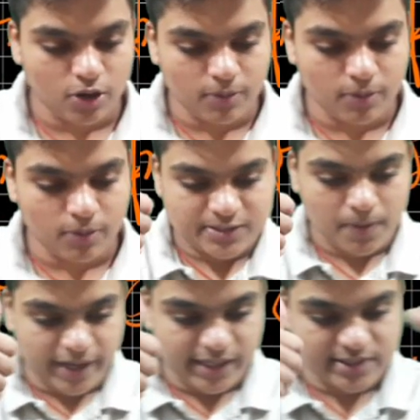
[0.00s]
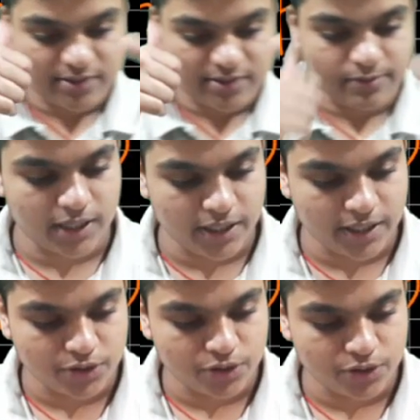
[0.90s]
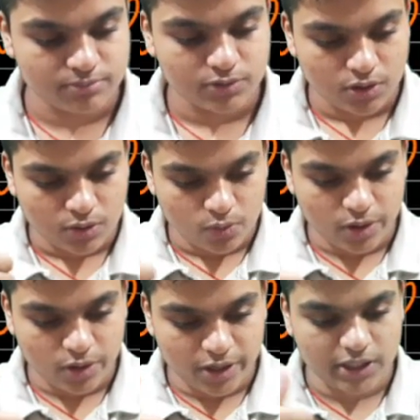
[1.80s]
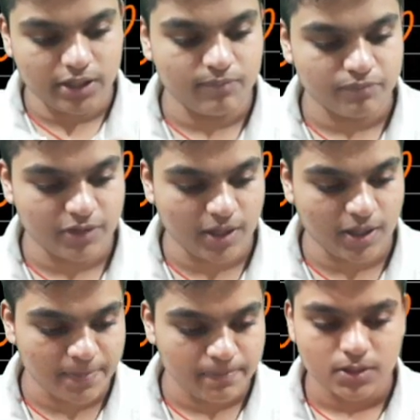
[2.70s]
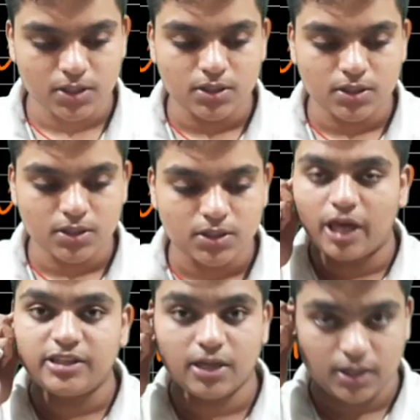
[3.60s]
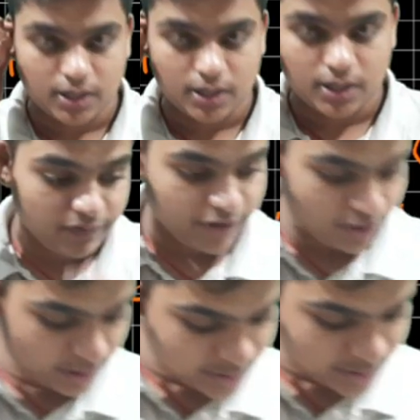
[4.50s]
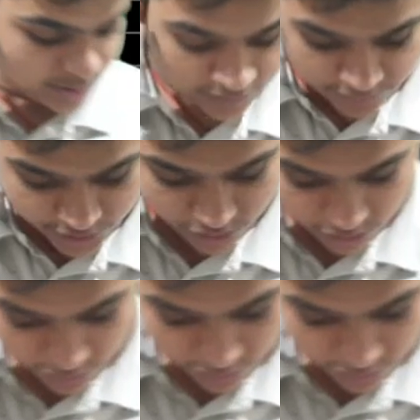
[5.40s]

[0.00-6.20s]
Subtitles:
I hope this point is very clear to you. Very clear. Thumbs up. Like the video, guys. Like the video